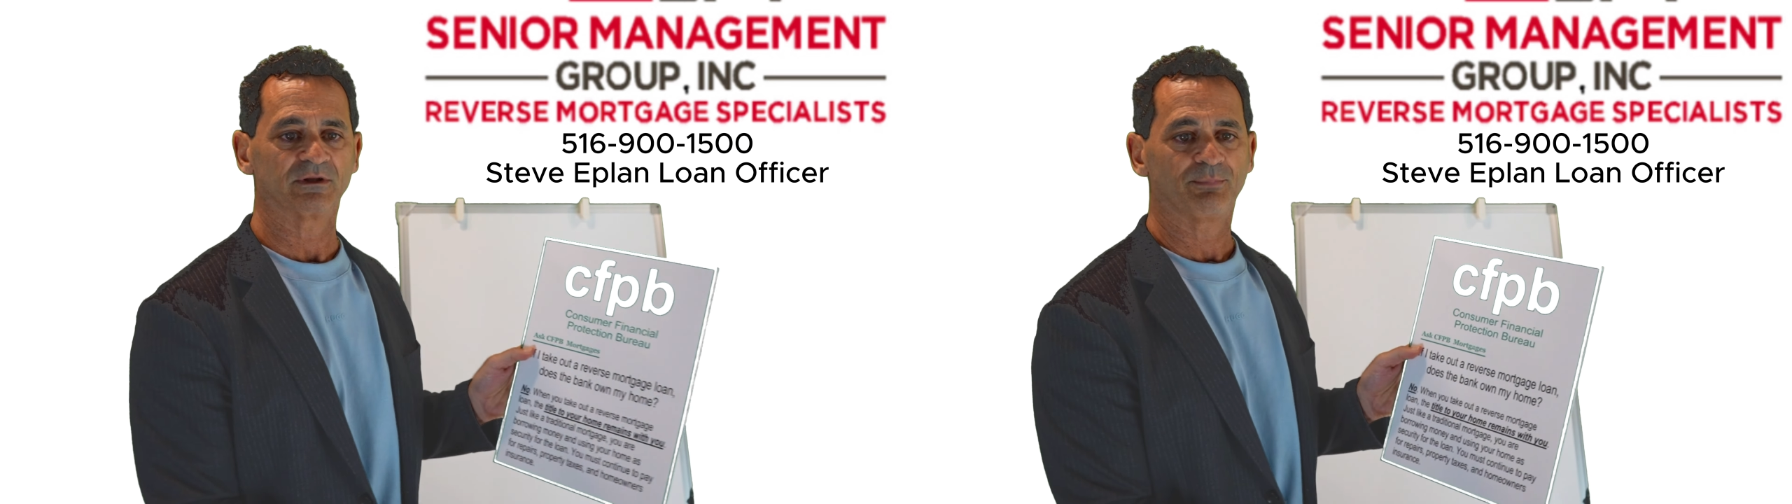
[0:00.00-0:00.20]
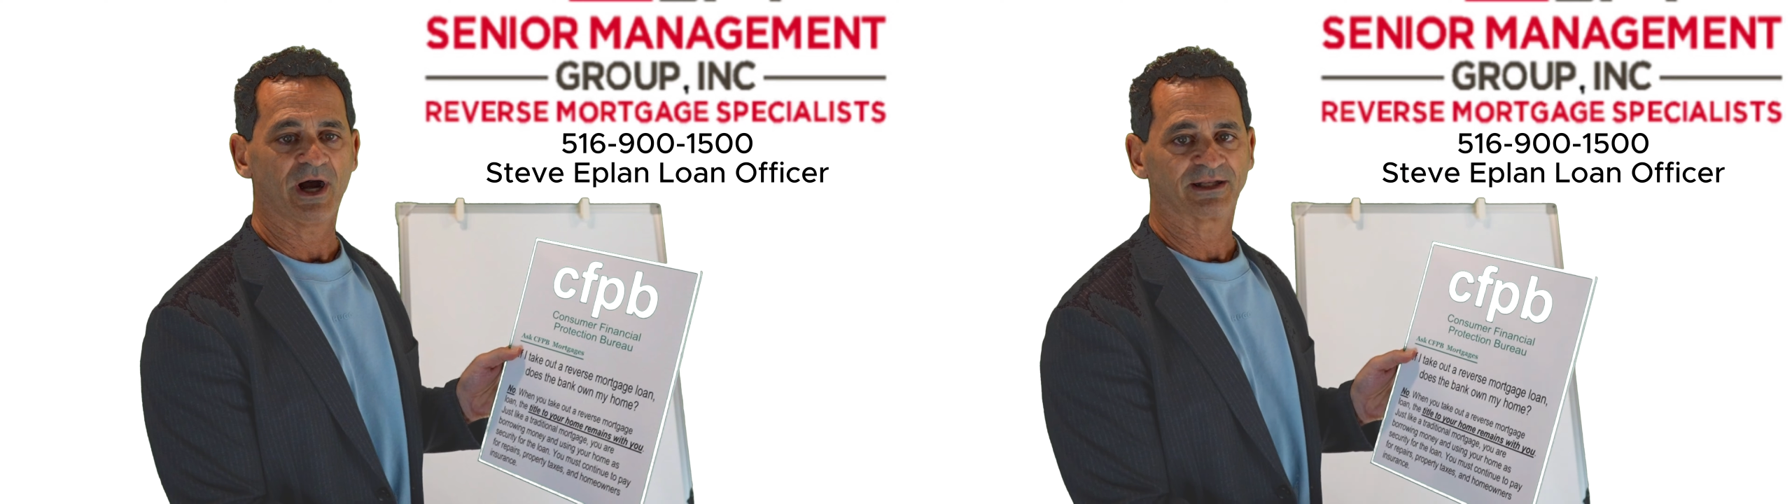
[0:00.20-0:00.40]

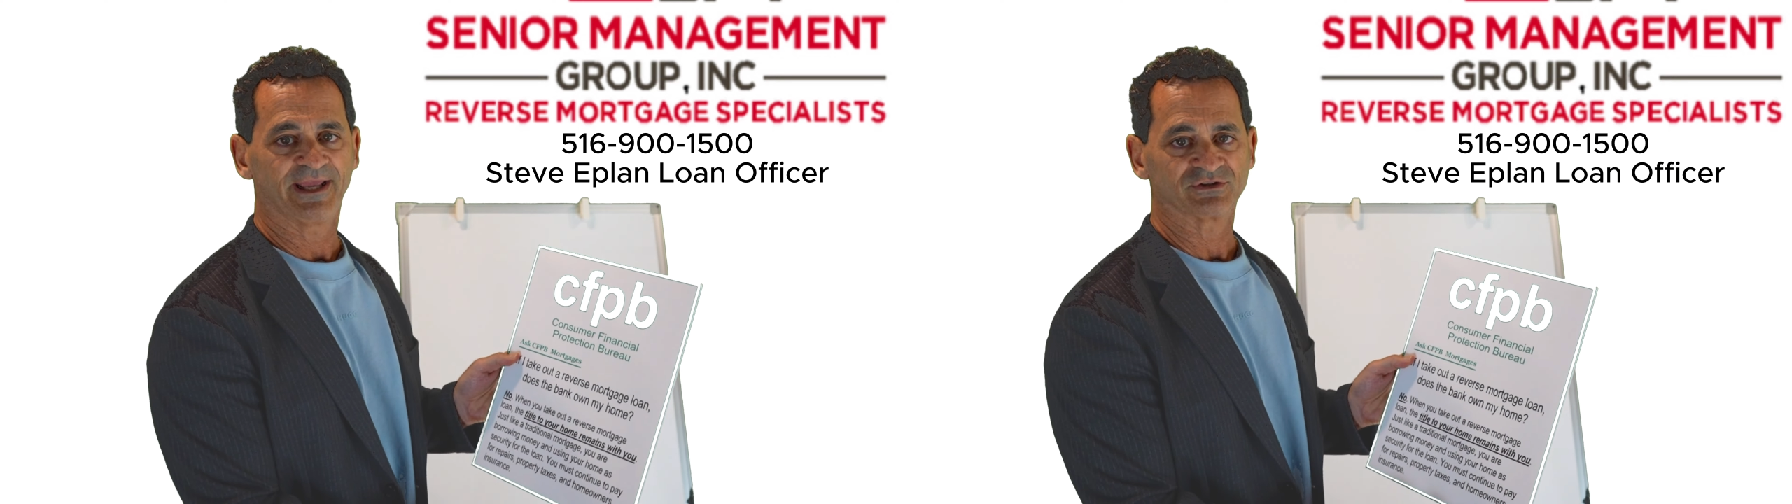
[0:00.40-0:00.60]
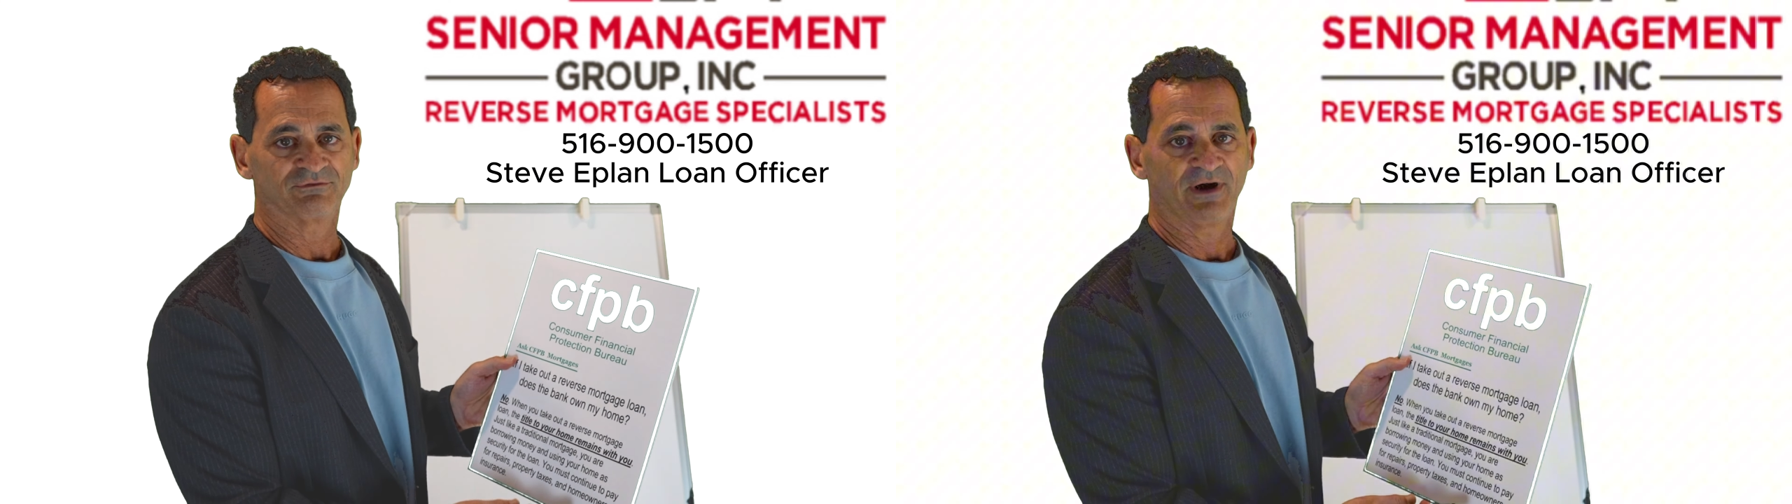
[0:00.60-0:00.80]

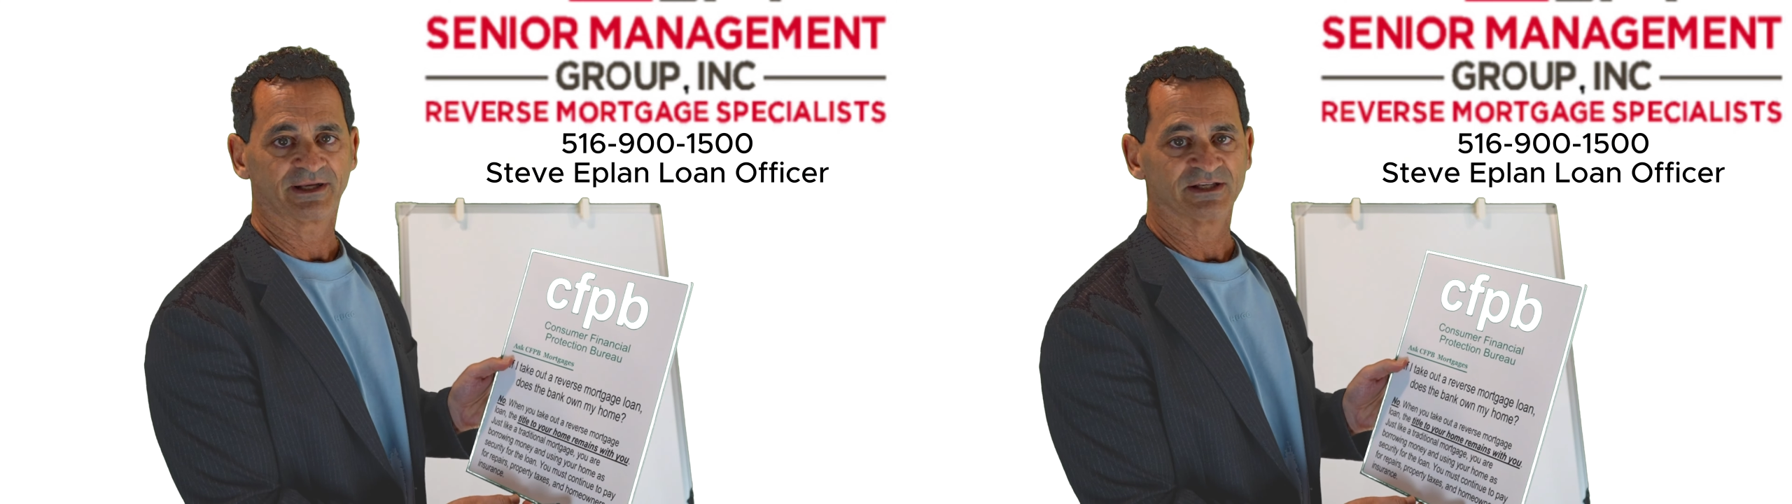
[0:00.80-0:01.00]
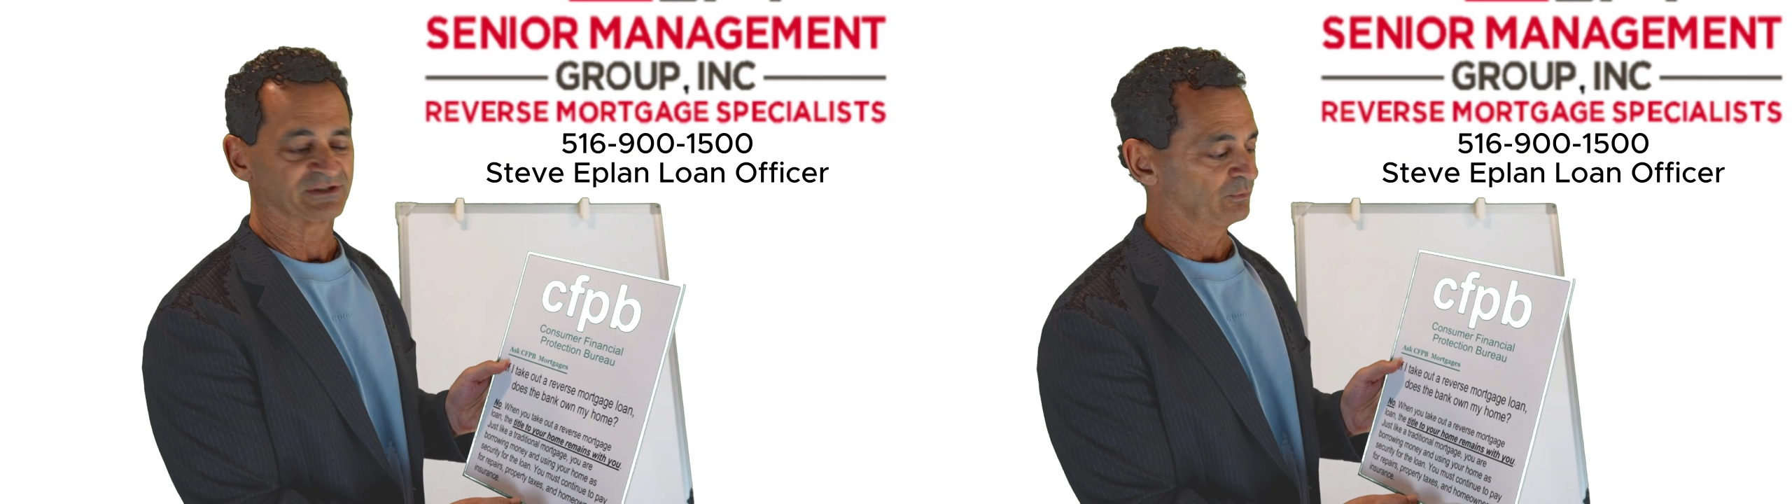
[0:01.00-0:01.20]
podcasts or
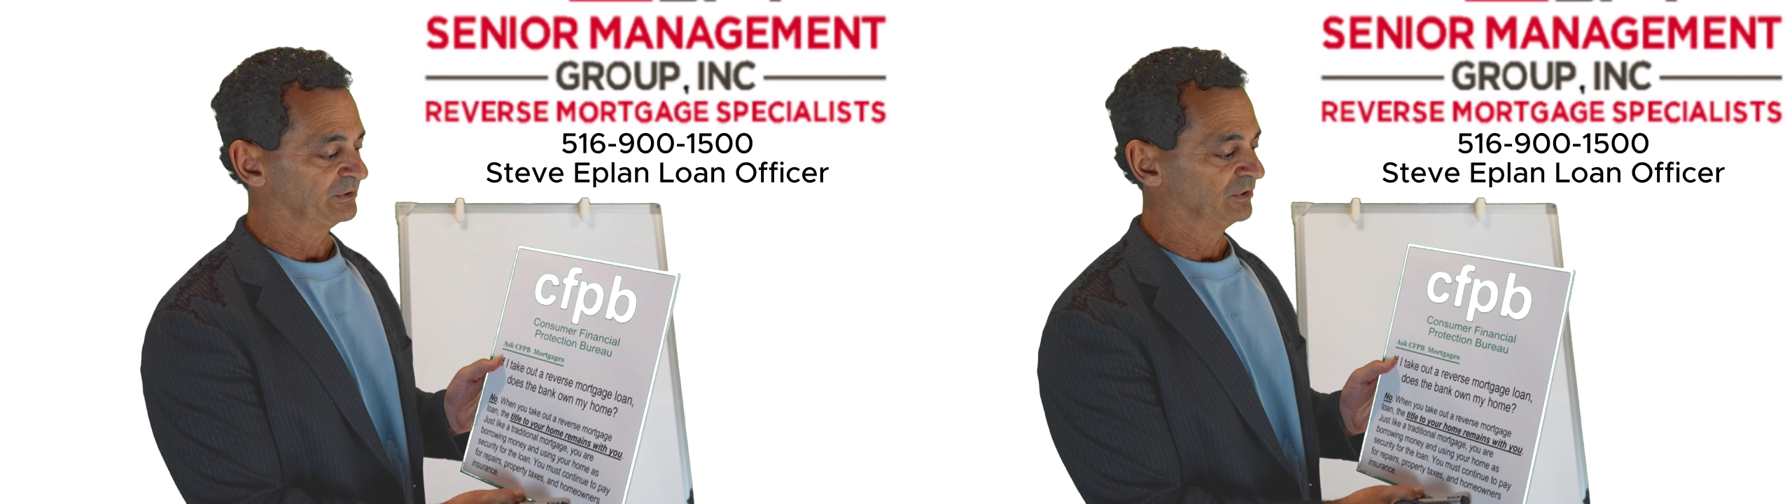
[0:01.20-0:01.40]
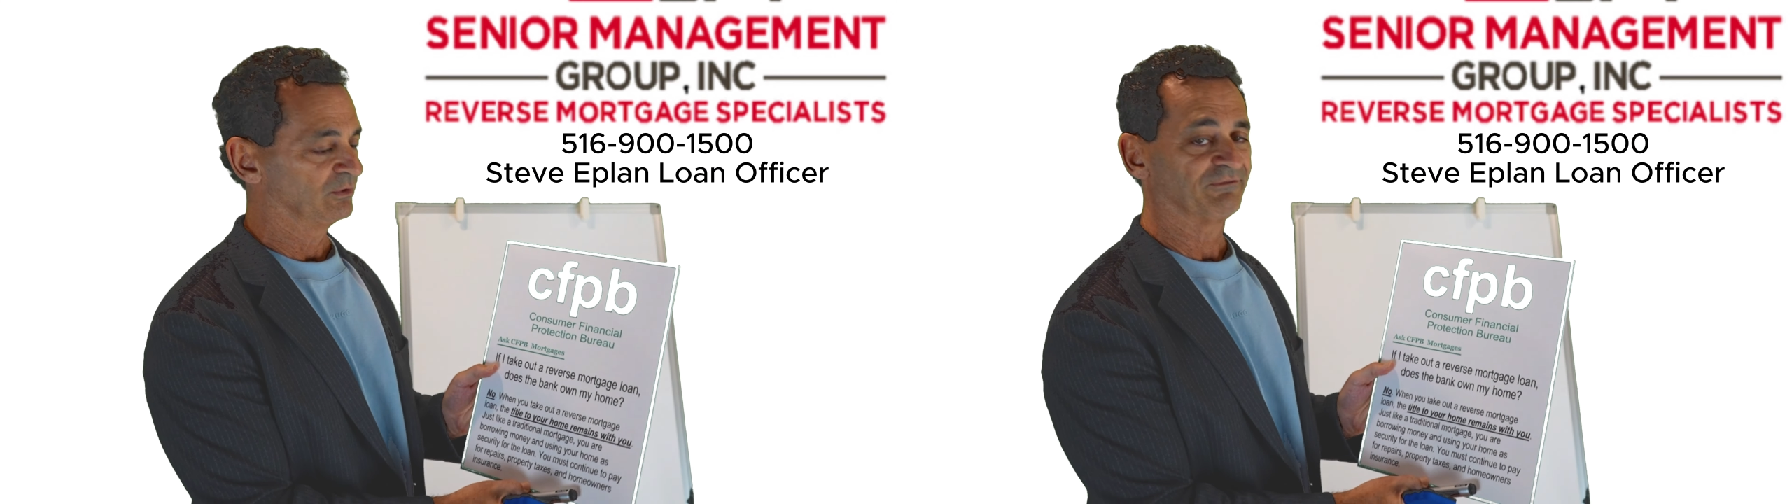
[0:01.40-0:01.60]
vodcasts that we do,